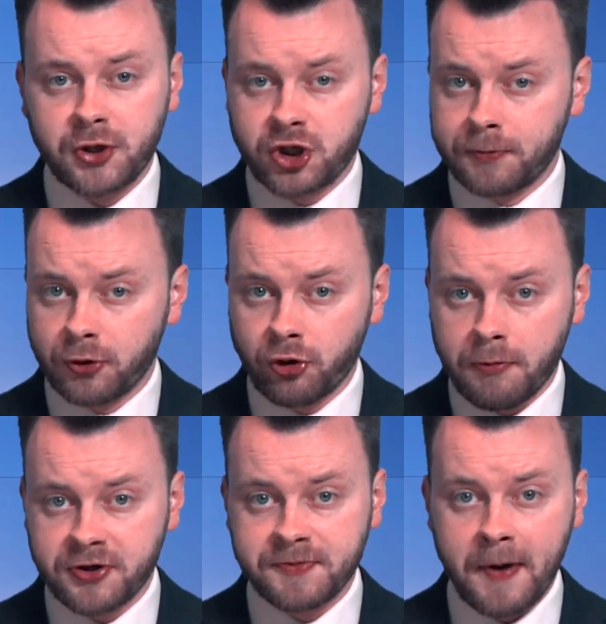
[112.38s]
Bishop
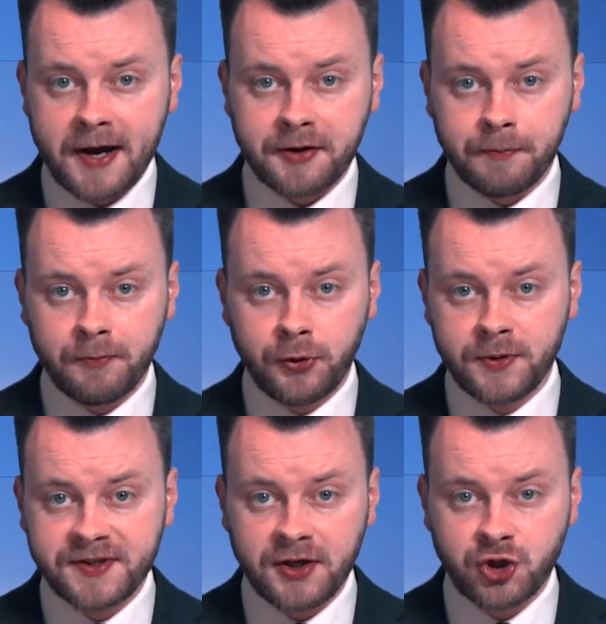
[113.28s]
Robert Barron,
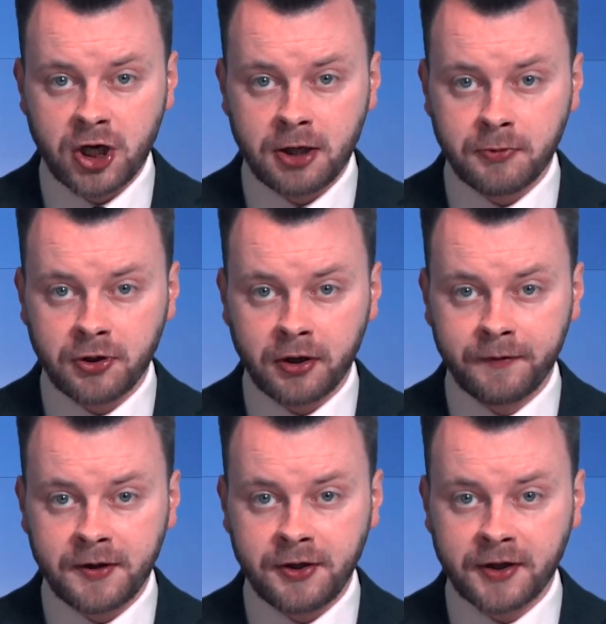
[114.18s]
who is the chairman
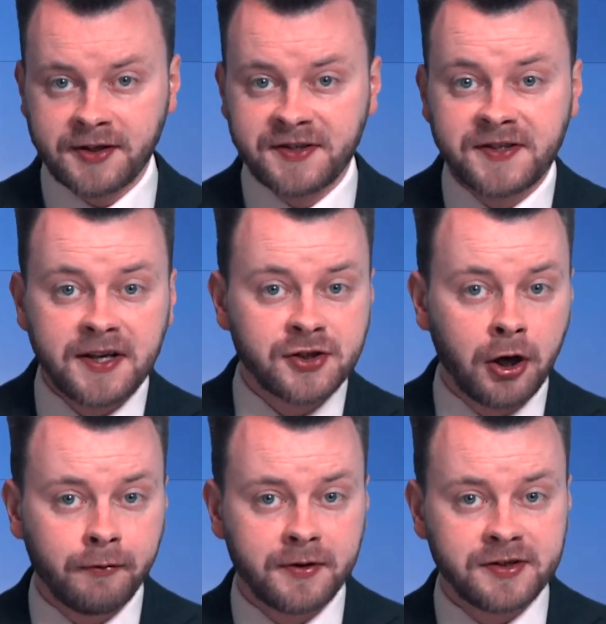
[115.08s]
of the United States
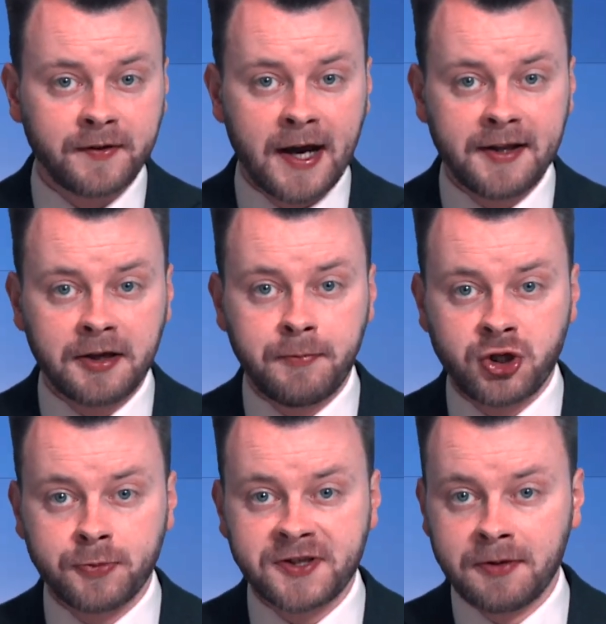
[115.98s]
Conference of Catholic
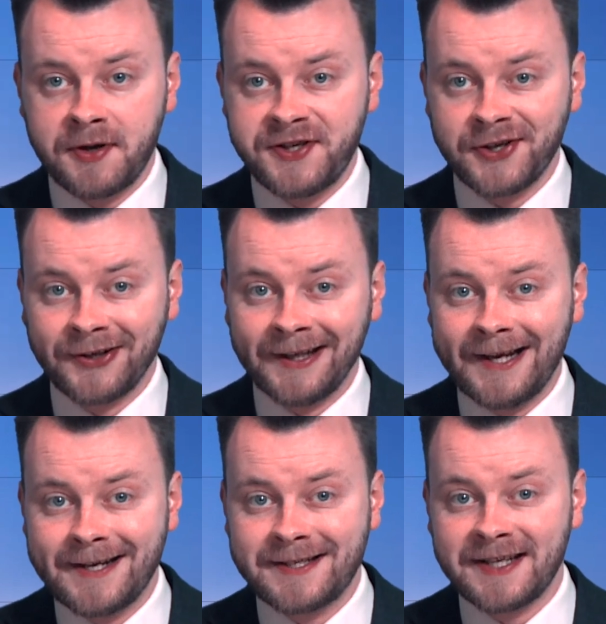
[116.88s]
Bishops Committee on
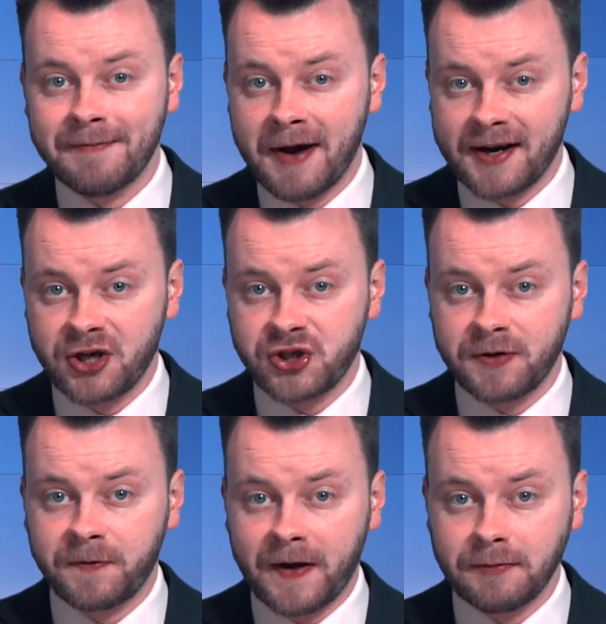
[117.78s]
Laity,
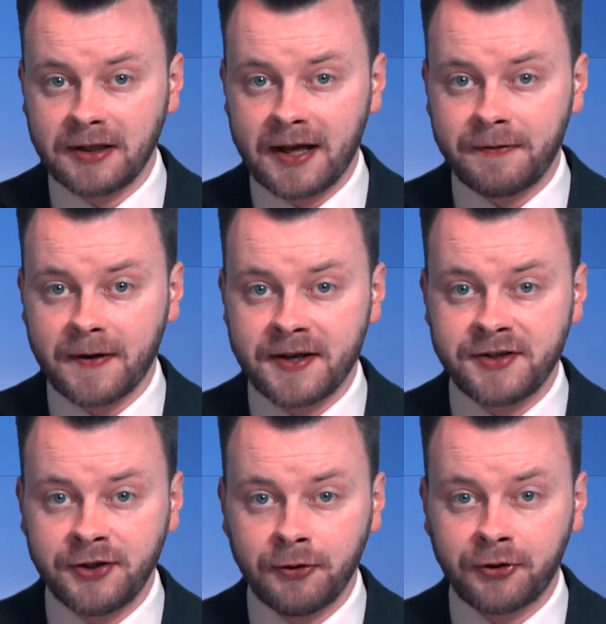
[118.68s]
Marriage, Family Life
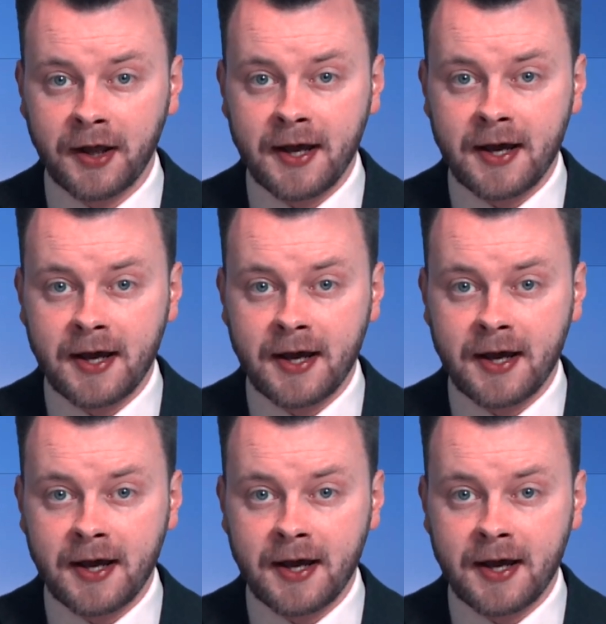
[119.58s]
and Youth,